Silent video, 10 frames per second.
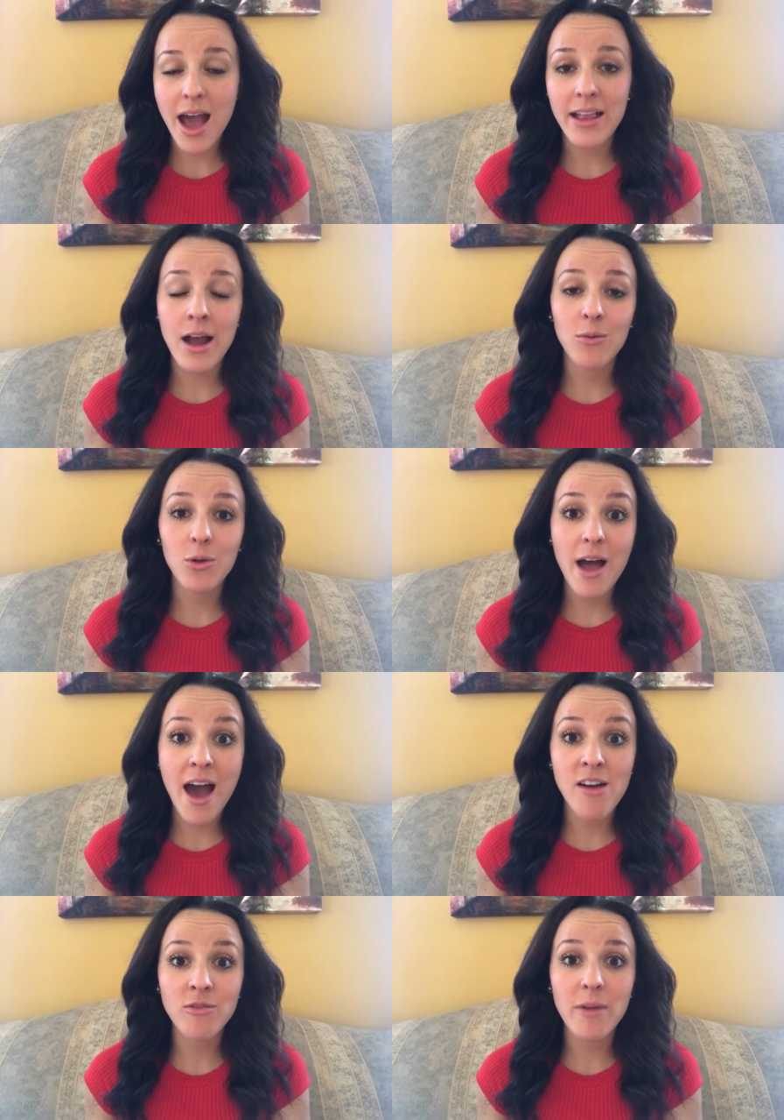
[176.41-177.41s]
and I will
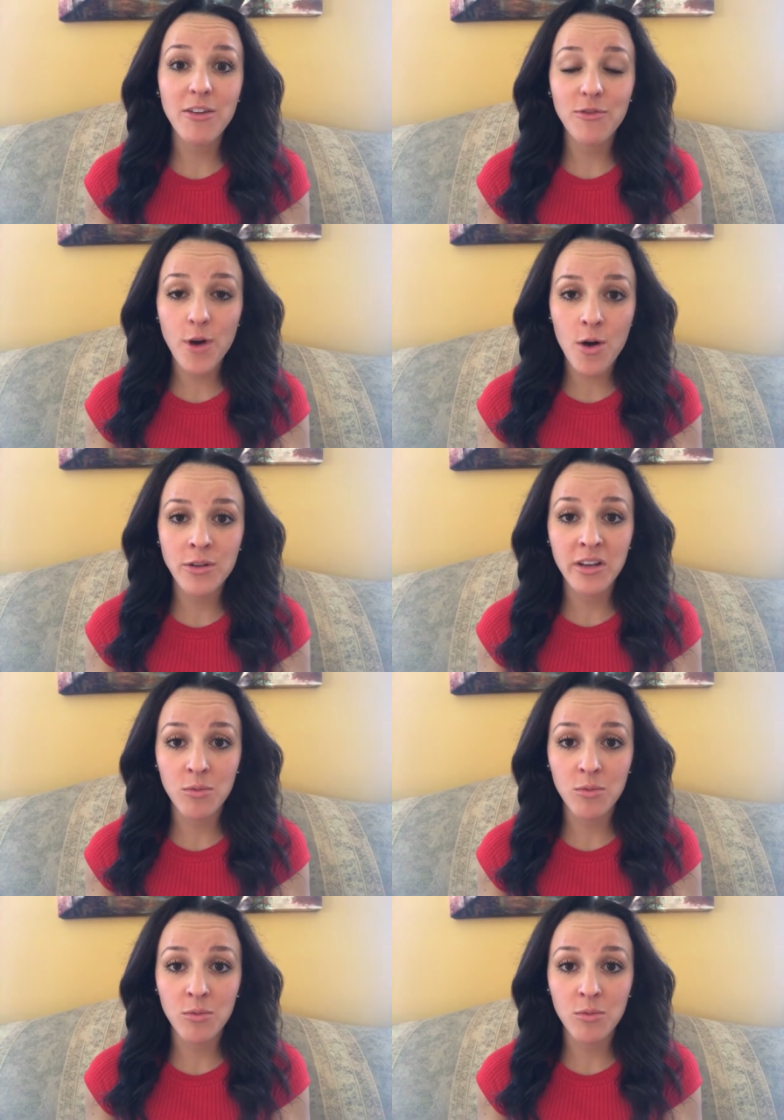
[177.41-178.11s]
have my phone.